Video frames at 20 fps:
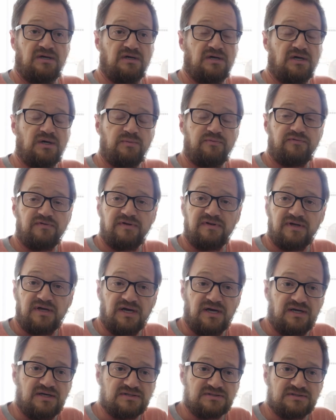Hopefully the
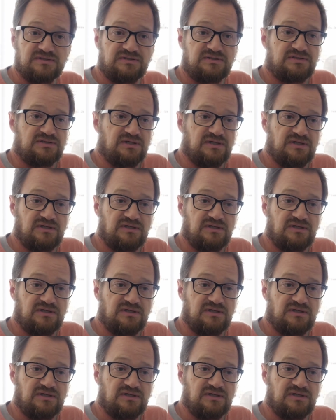guy doesn't,